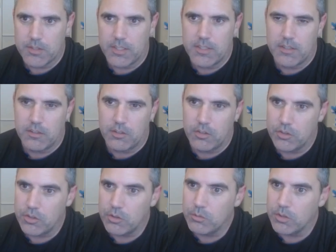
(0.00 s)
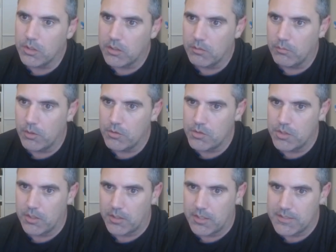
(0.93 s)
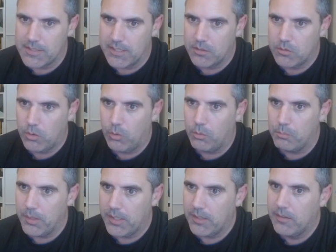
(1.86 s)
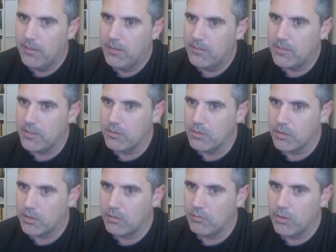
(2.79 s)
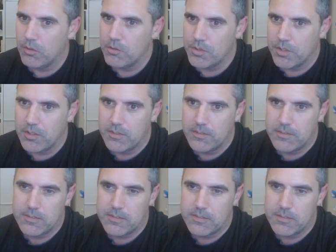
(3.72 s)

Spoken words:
I did a little unit conversion here because they told me the unit conversion.